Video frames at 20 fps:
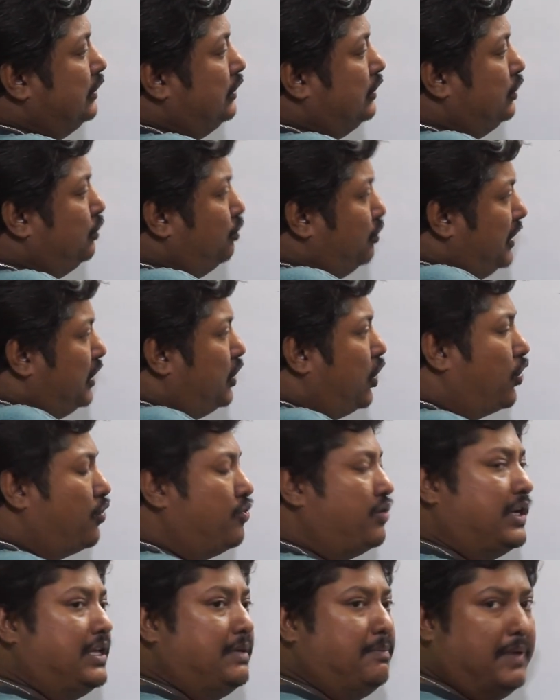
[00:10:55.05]
to the
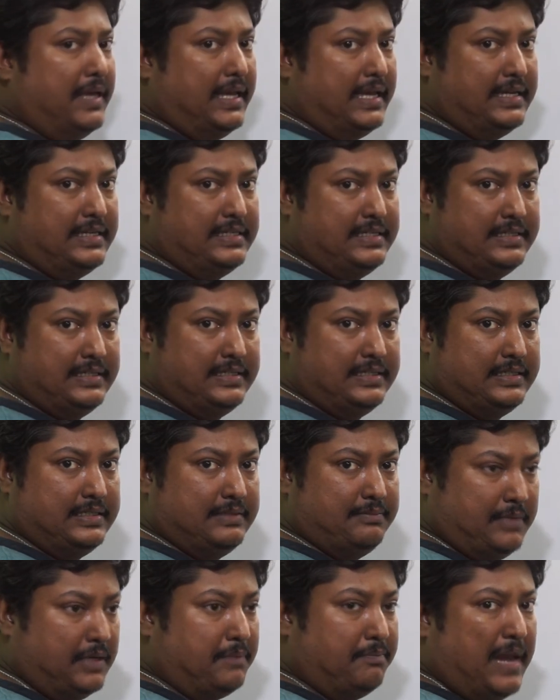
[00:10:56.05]
coronary bed,
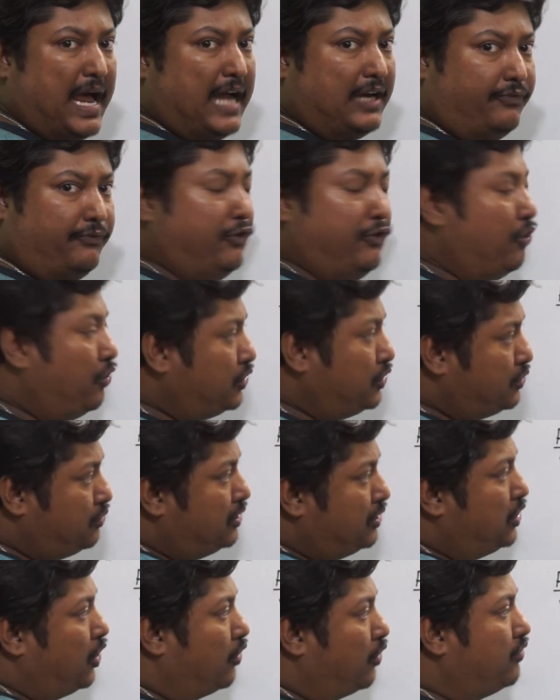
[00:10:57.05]
blood flows to
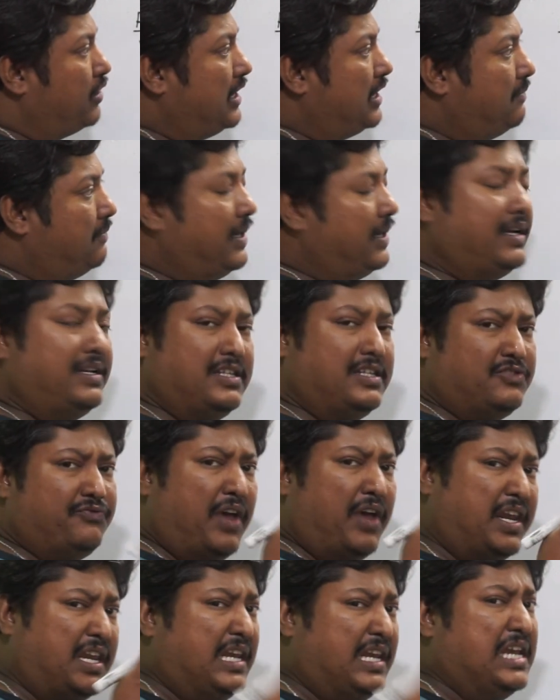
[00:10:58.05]
the coronary bed is
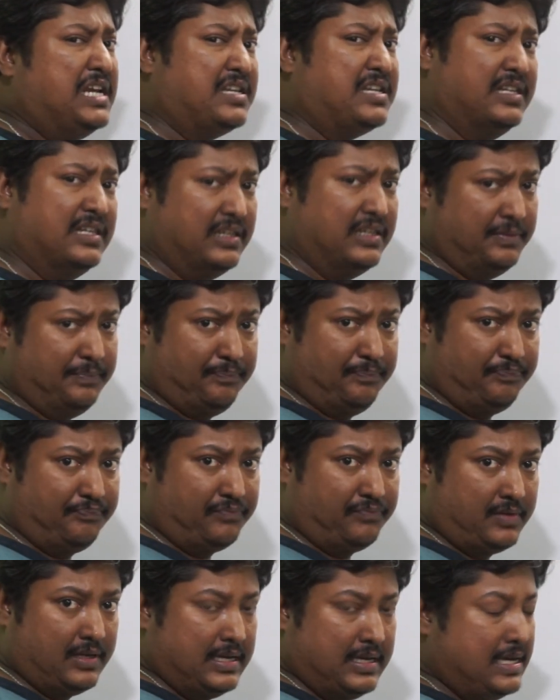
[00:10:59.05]
very little.
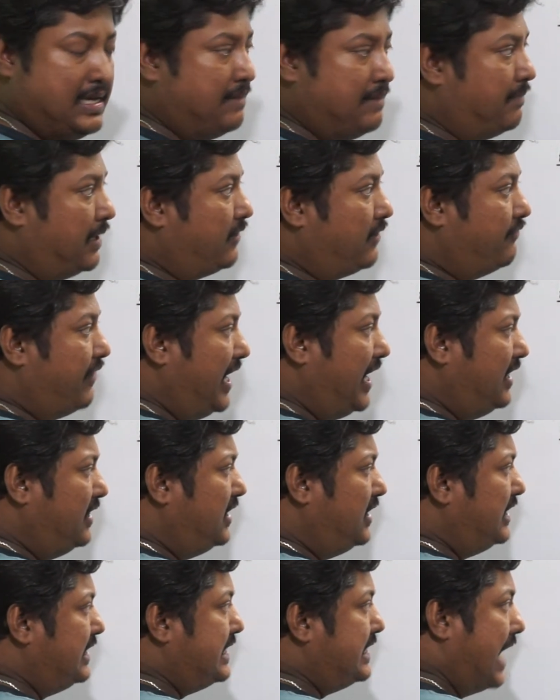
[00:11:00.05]
But when
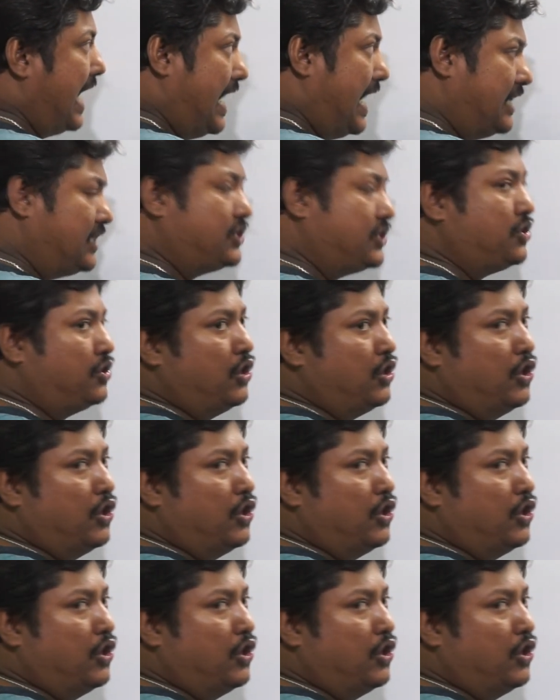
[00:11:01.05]
the diastole